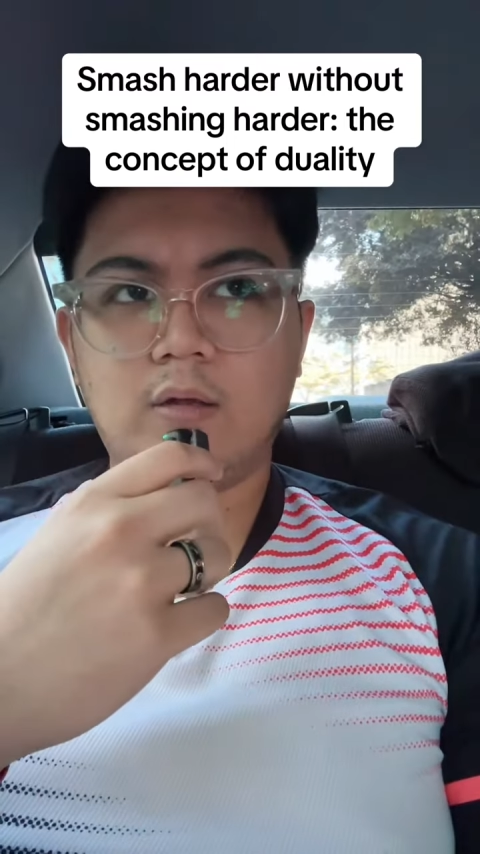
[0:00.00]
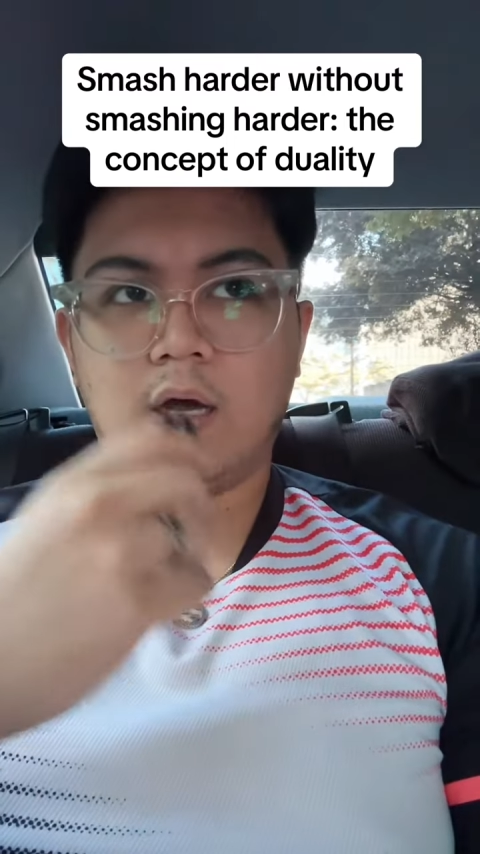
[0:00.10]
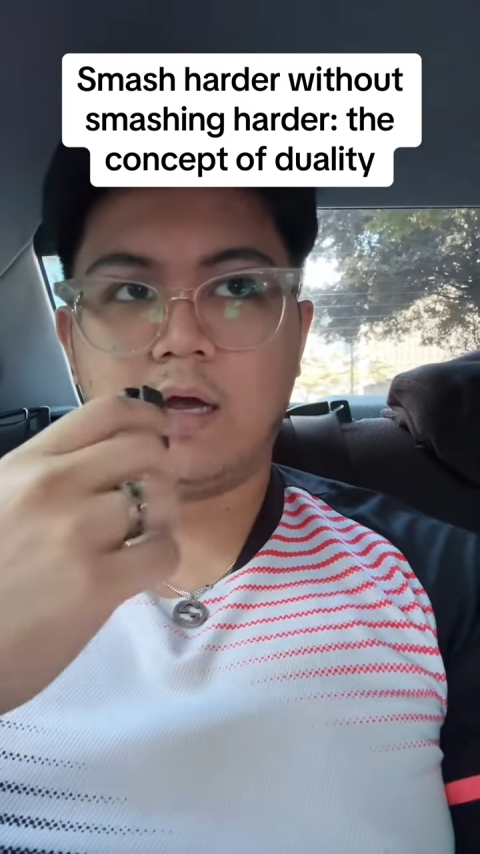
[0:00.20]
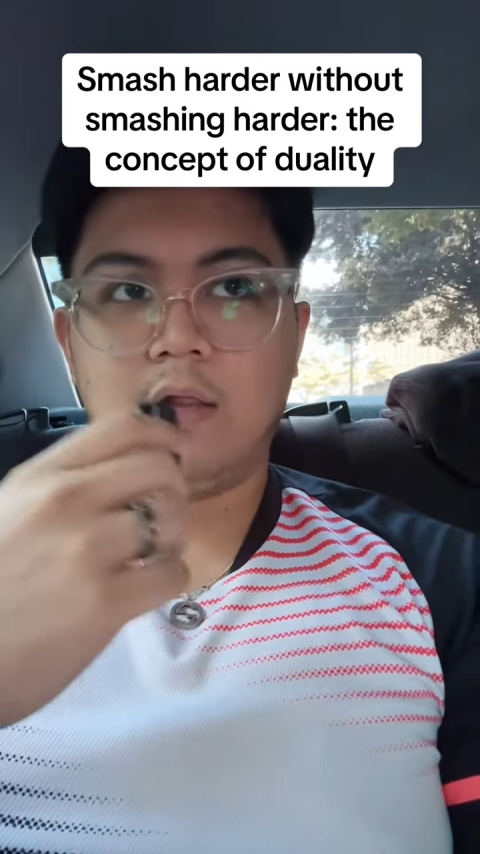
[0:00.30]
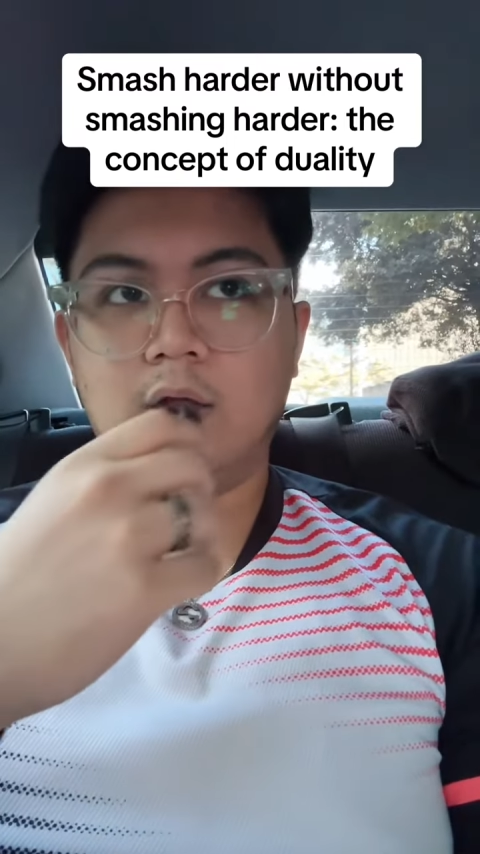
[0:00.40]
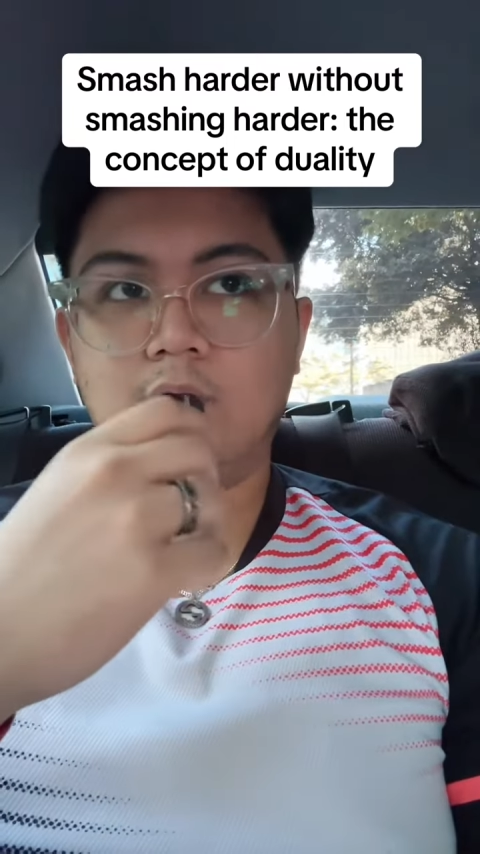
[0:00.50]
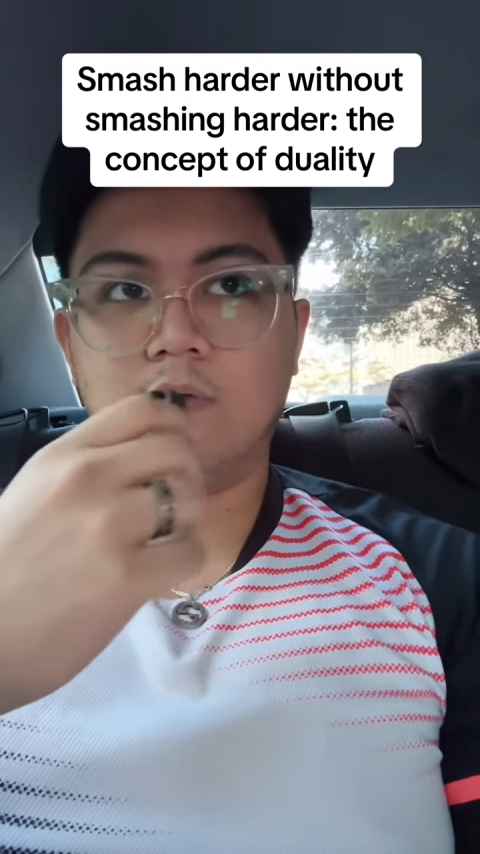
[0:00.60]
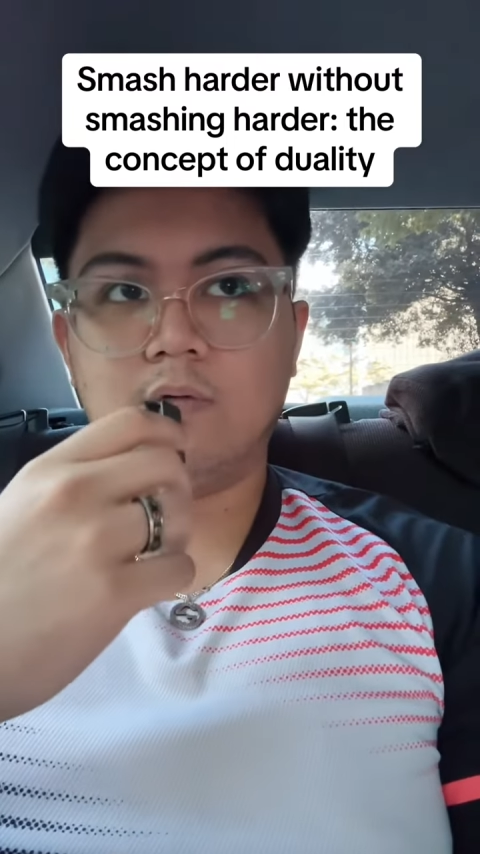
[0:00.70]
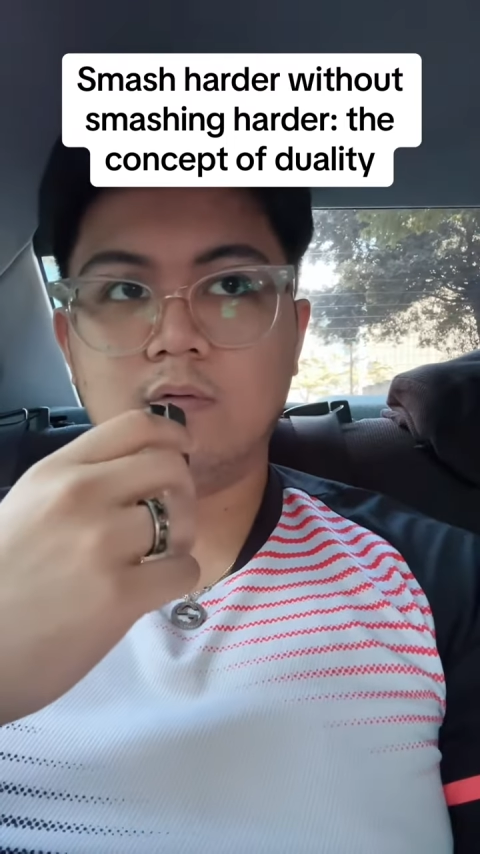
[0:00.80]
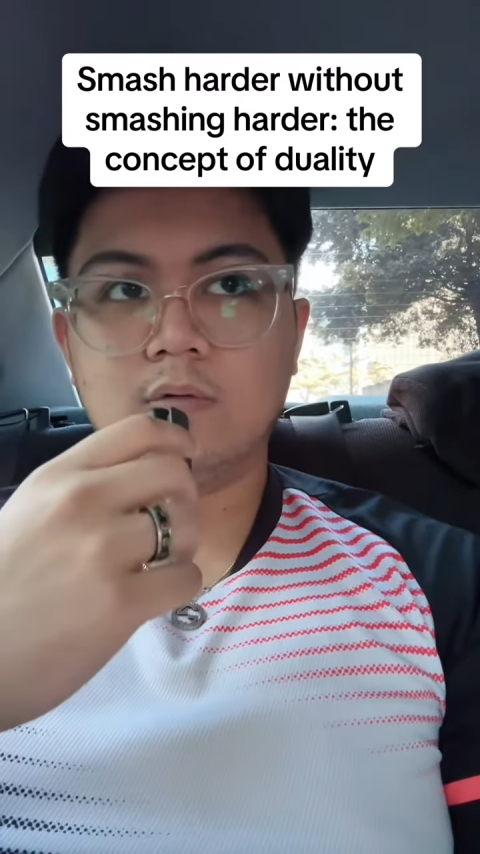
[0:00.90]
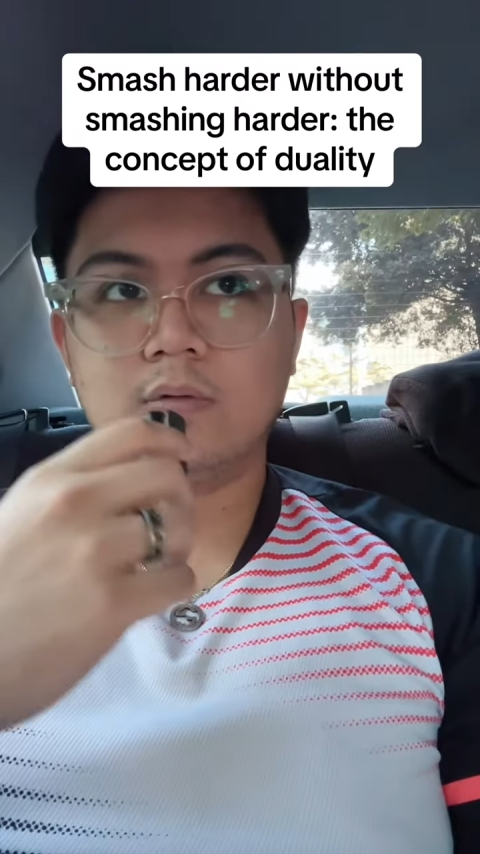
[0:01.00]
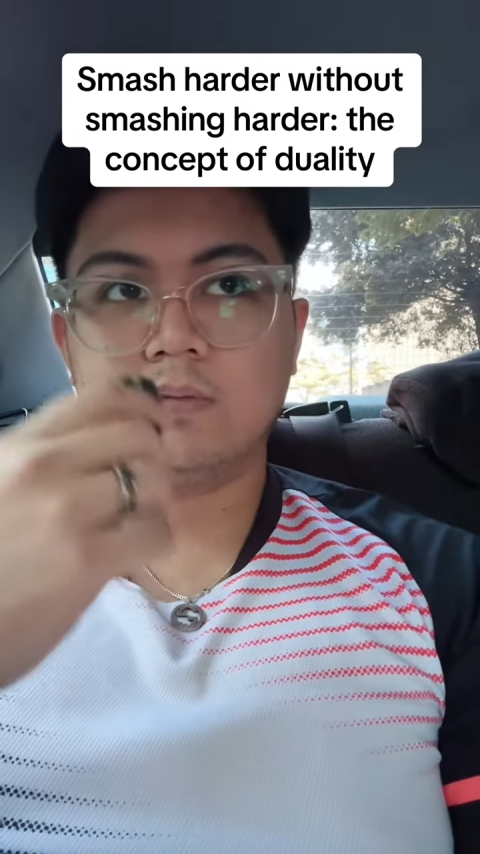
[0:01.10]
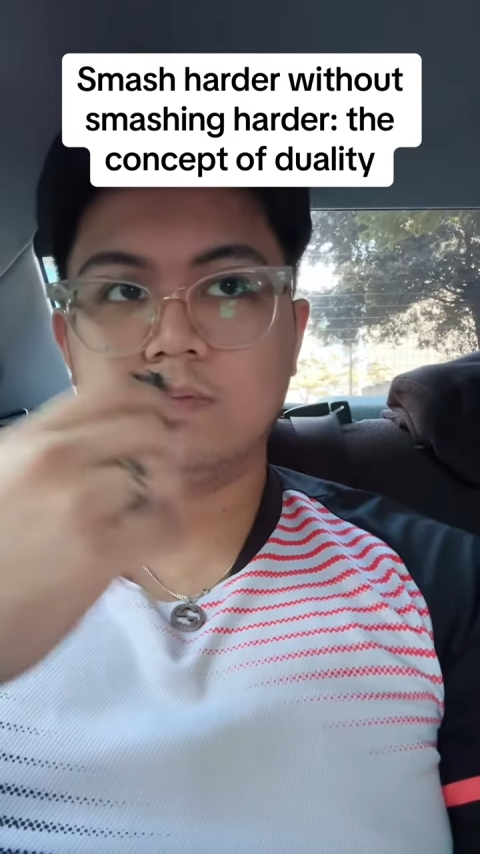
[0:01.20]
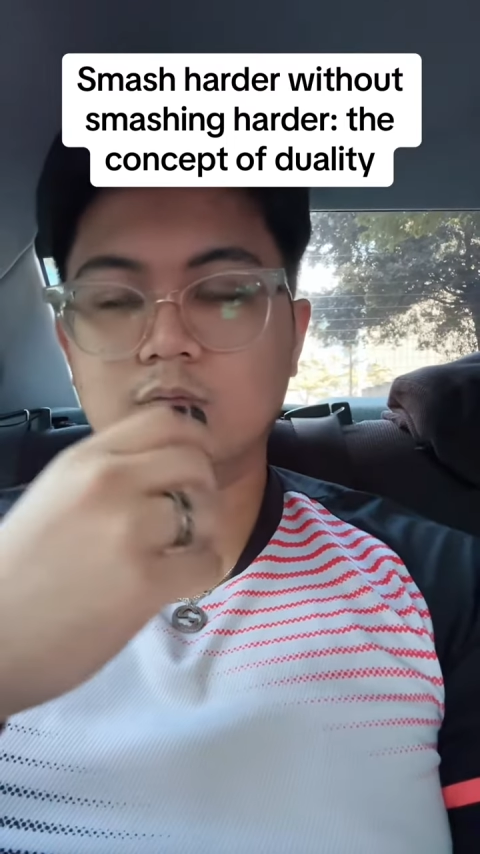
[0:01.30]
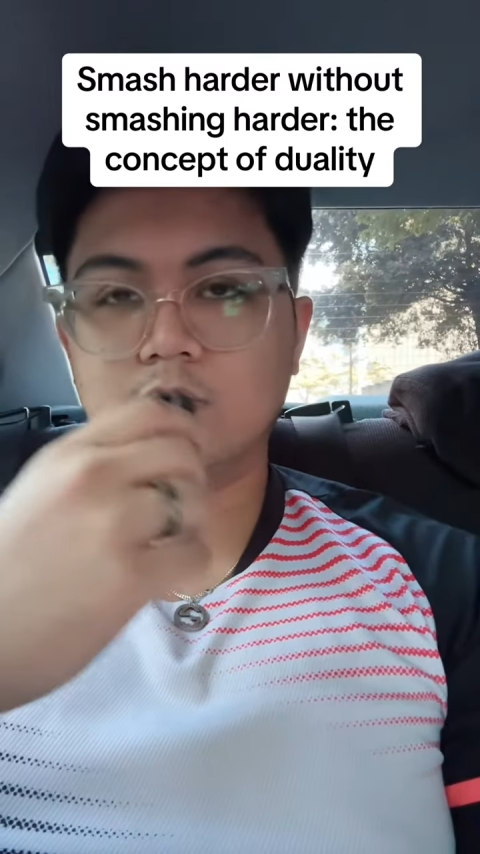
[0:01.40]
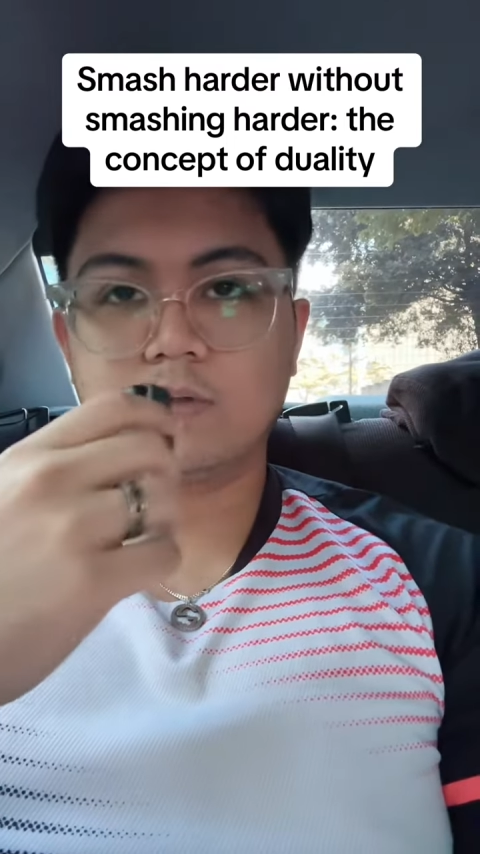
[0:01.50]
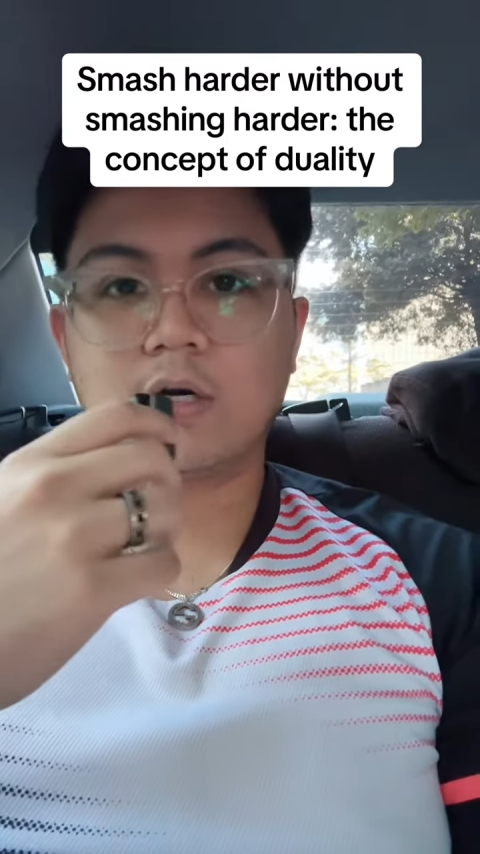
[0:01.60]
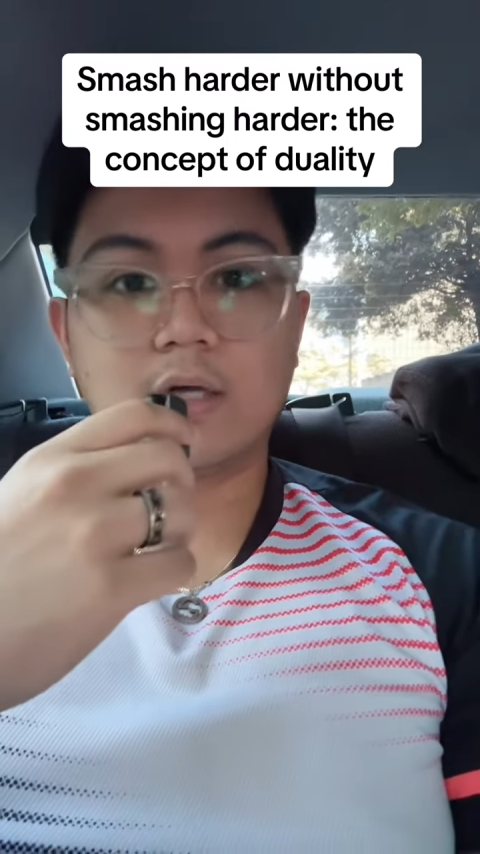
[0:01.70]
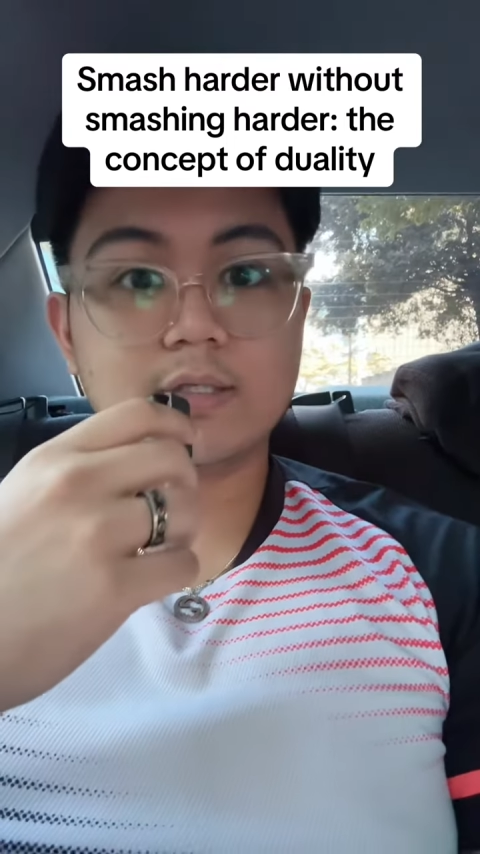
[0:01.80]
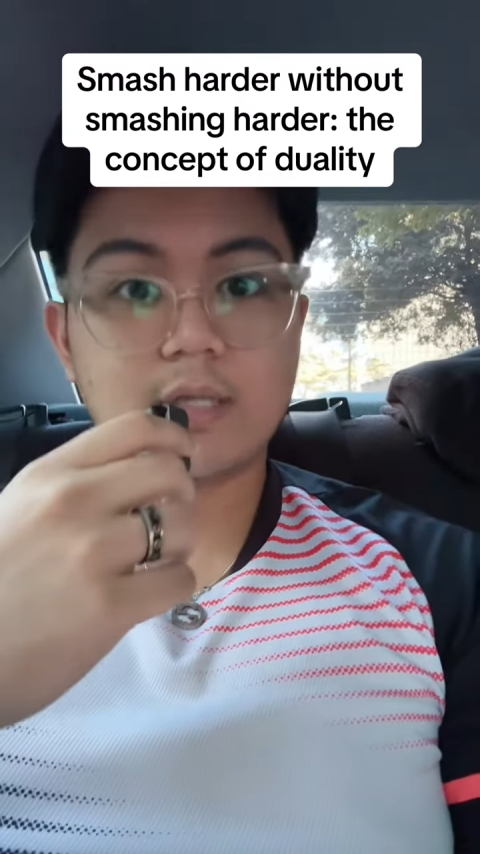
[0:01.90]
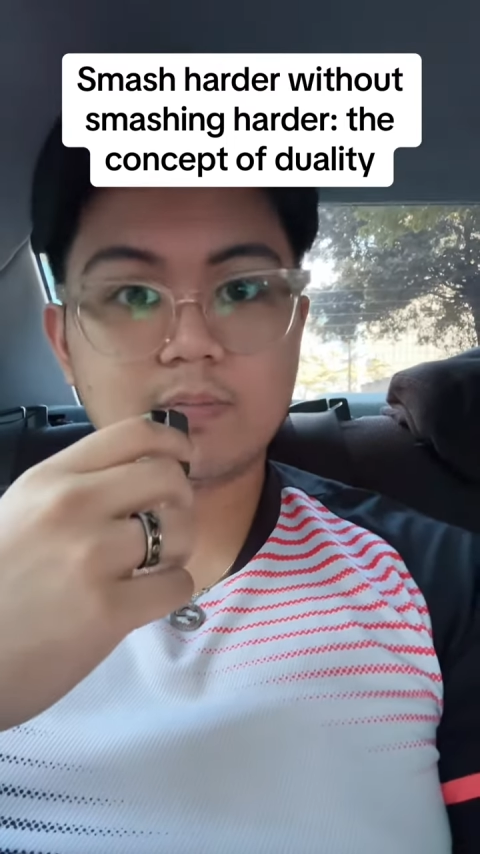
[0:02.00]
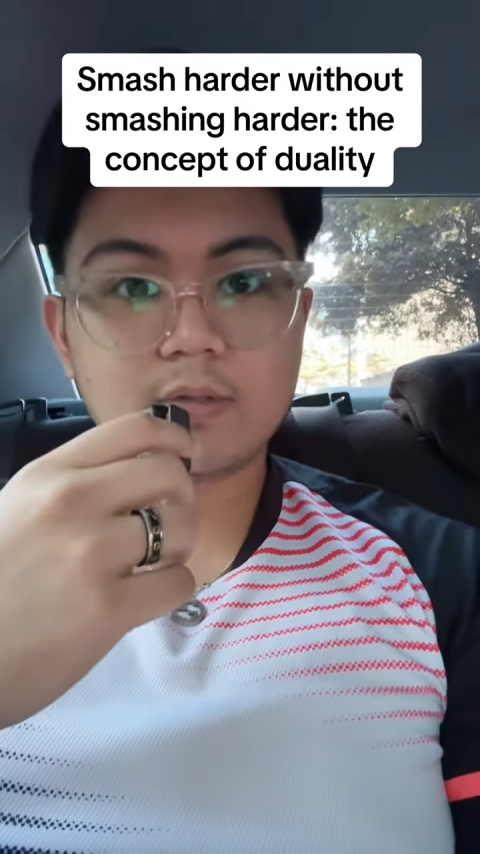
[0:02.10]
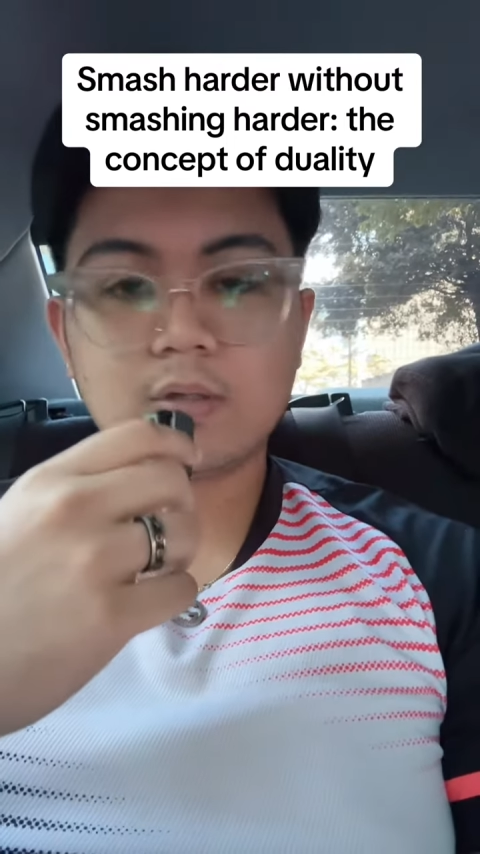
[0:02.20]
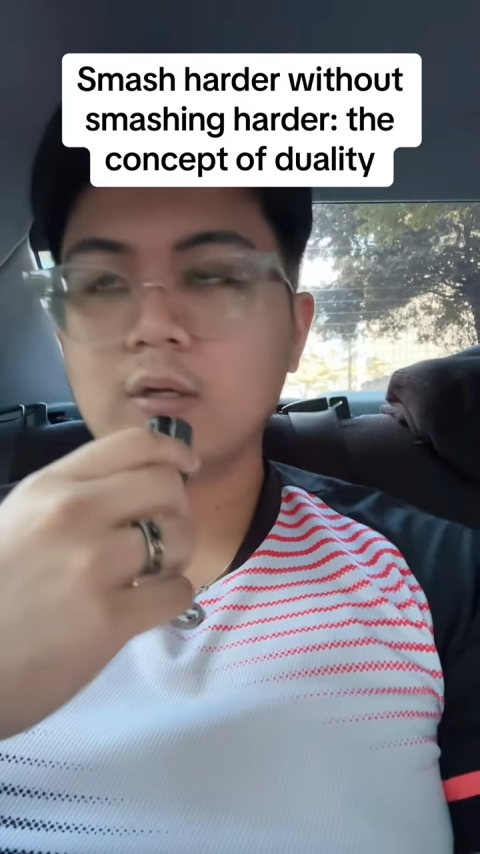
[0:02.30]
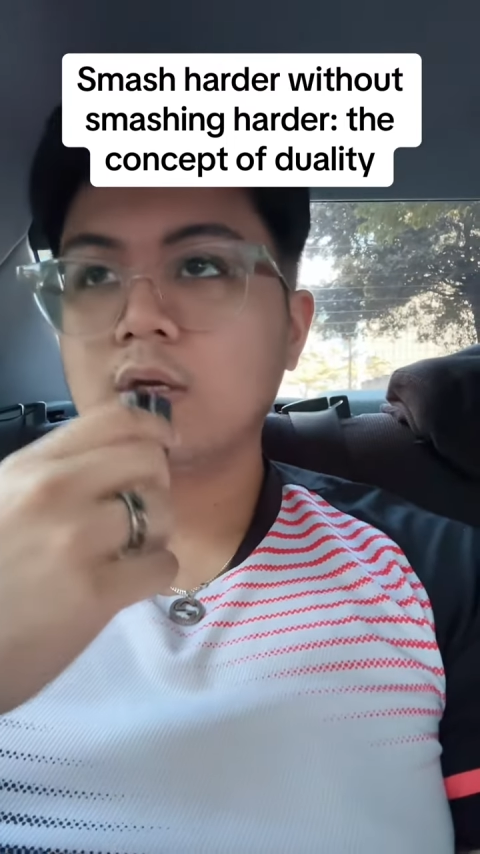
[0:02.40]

high level concept.